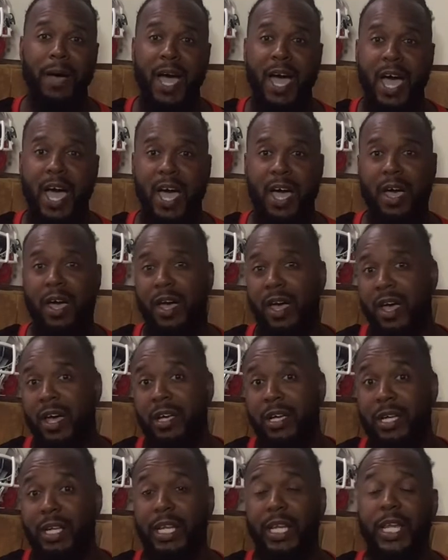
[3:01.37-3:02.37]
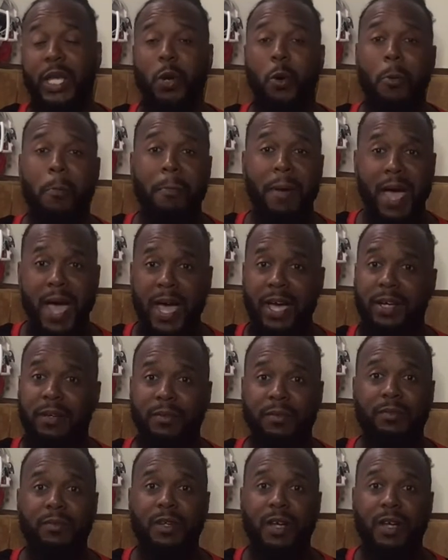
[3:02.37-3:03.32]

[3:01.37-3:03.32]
by Khalil Mack.